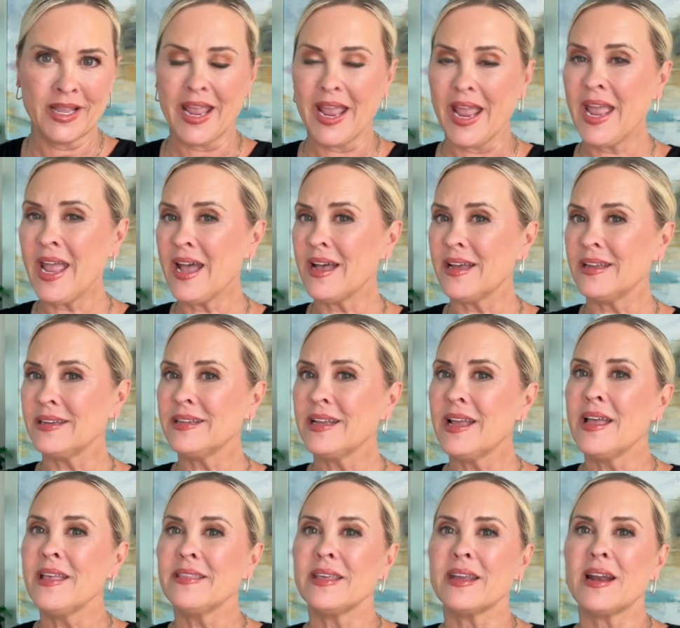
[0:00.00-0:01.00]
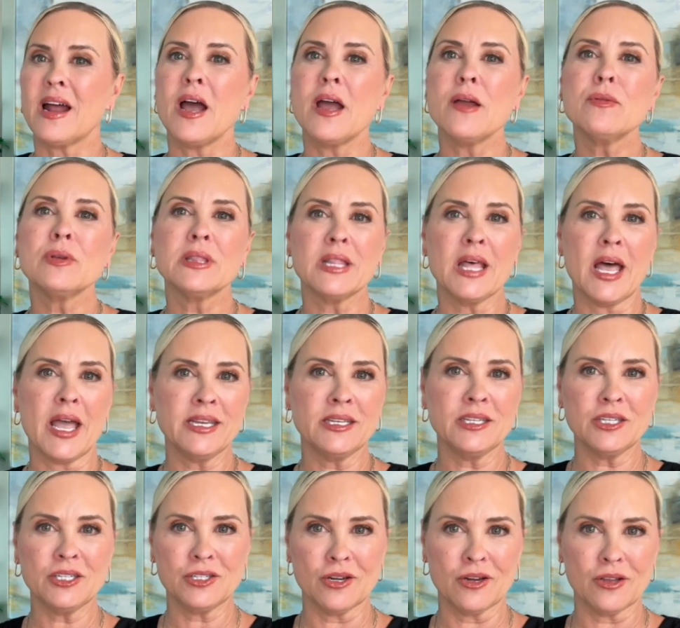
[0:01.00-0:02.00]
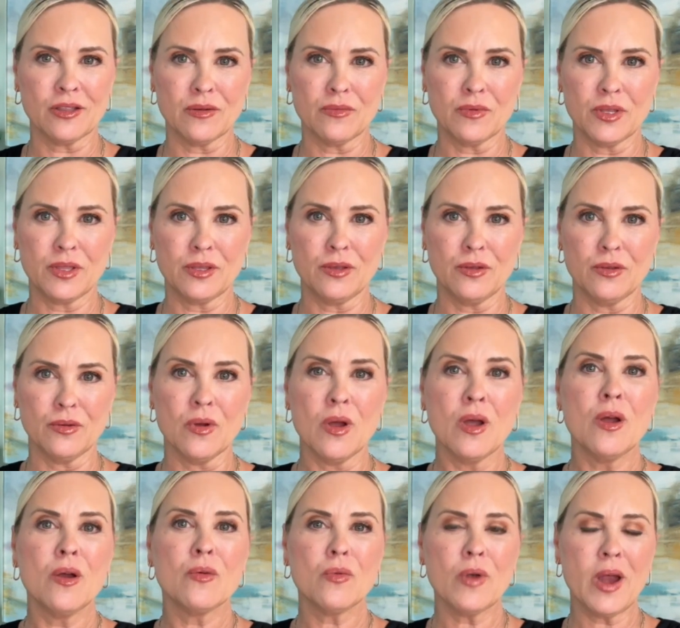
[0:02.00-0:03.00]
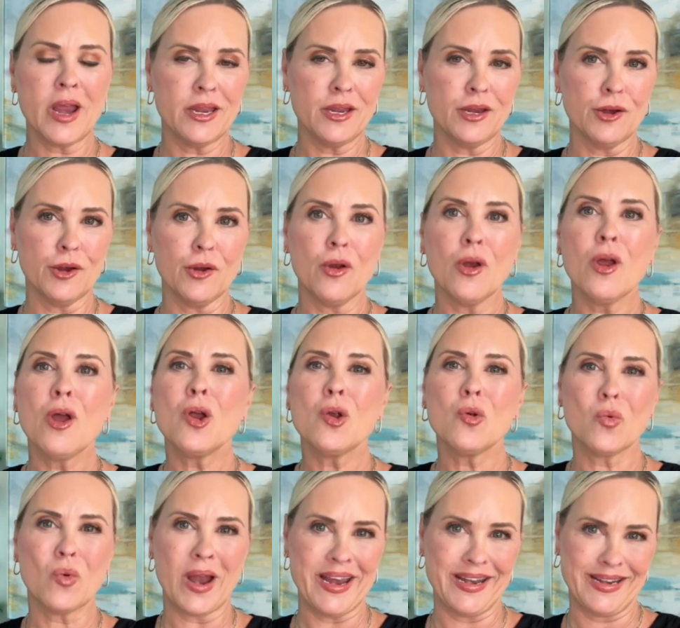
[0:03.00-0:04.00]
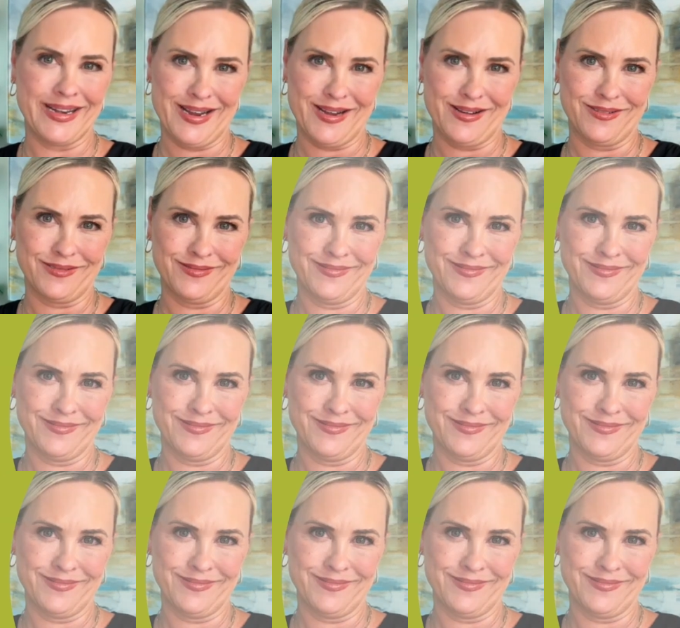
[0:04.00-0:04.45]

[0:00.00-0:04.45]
and that I would like to share them with you right here, right now?